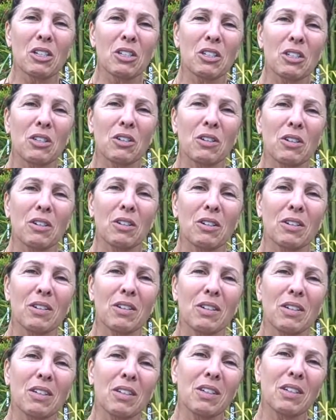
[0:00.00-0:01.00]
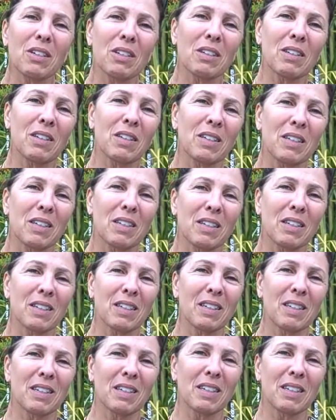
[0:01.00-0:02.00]
Okay, so, so what do you what do you do
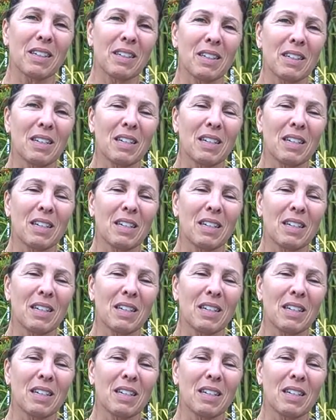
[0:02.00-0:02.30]
for a living?